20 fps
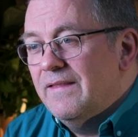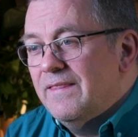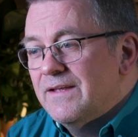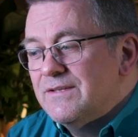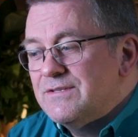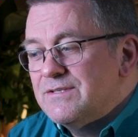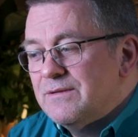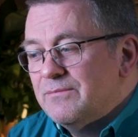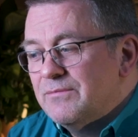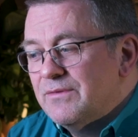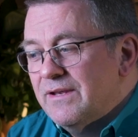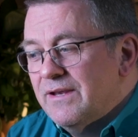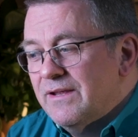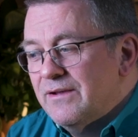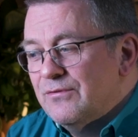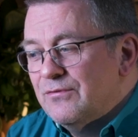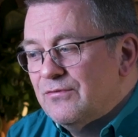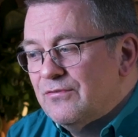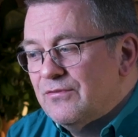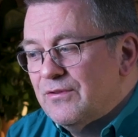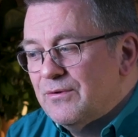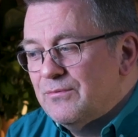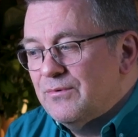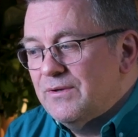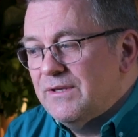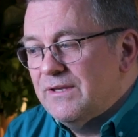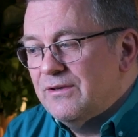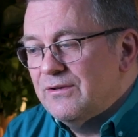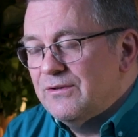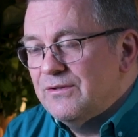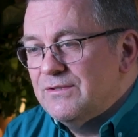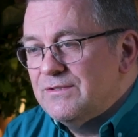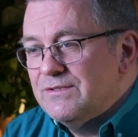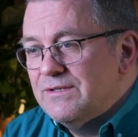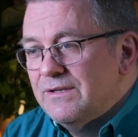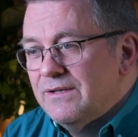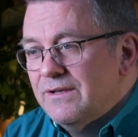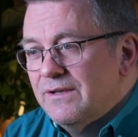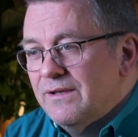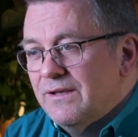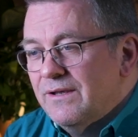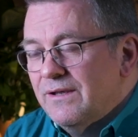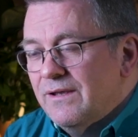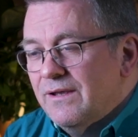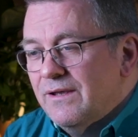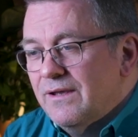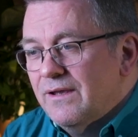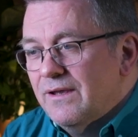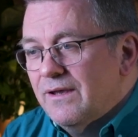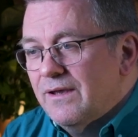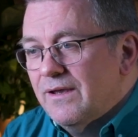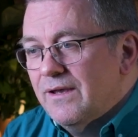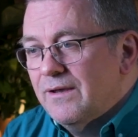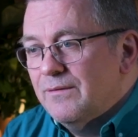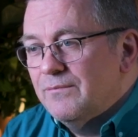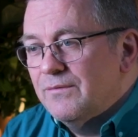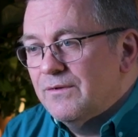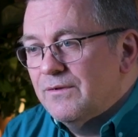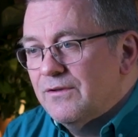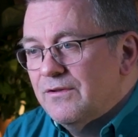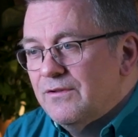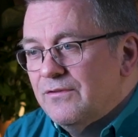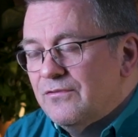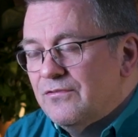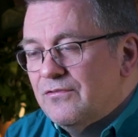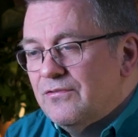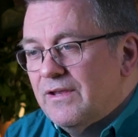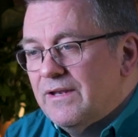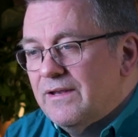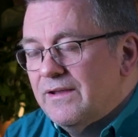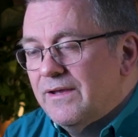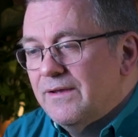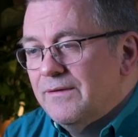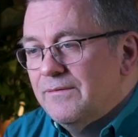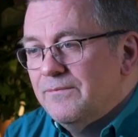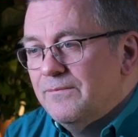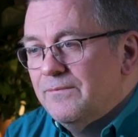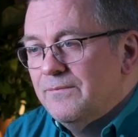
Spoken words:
And that's something else that we could consider.